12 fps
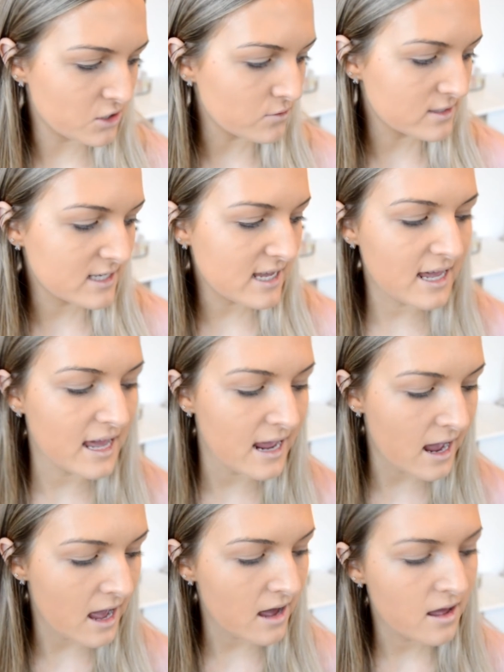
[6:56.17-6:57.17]
You'll see
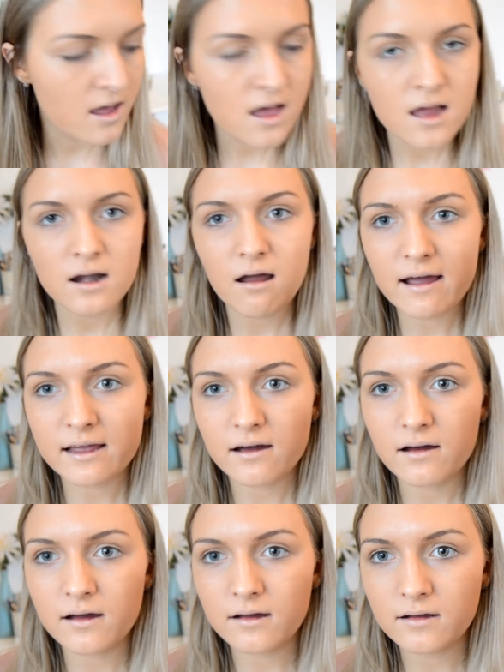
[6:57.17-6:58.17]
here, like,
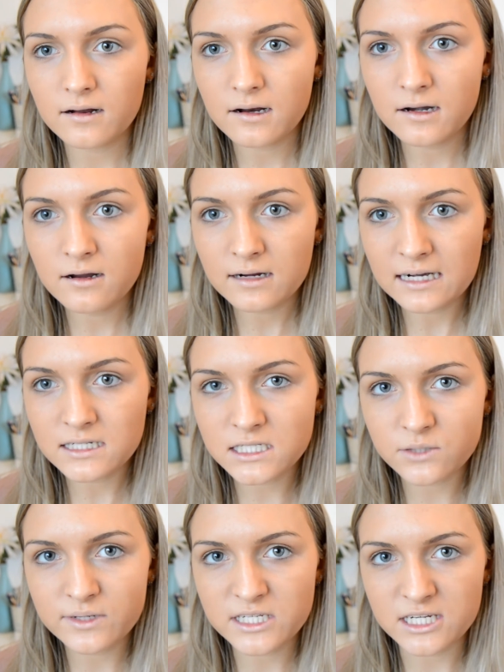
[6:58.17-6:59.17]
look how
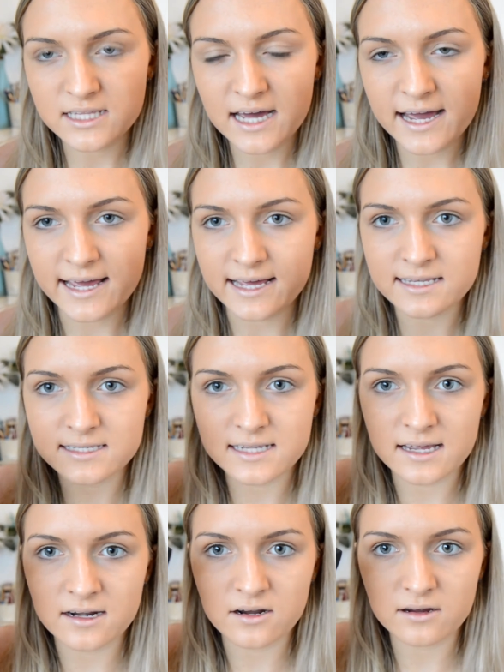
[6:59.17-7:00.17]
squidgy that is,
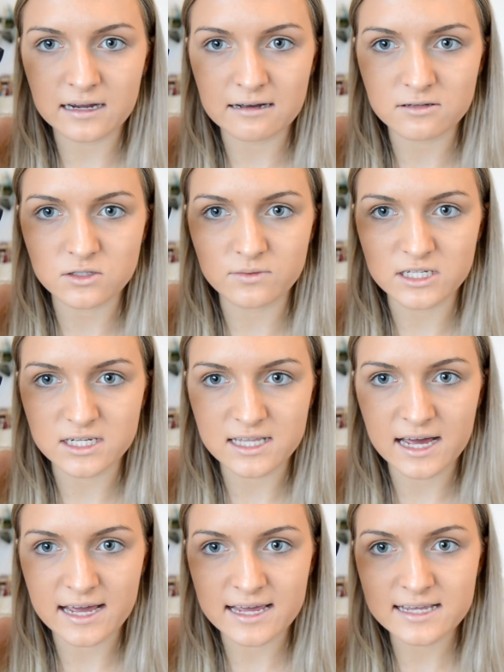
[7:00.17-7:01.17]
and look how squidgy
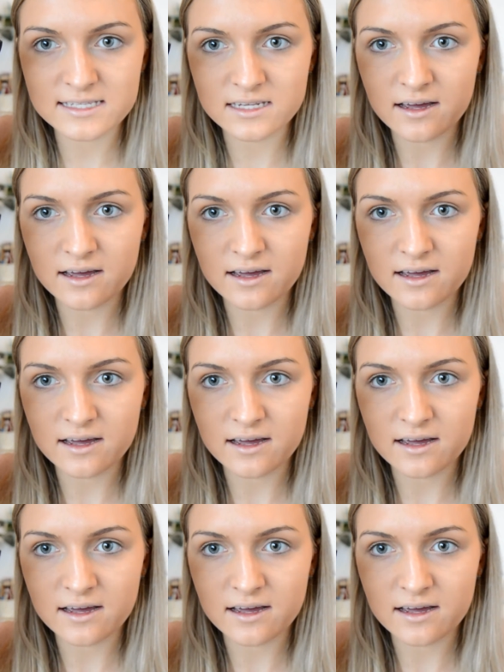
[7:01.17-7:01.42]
that is.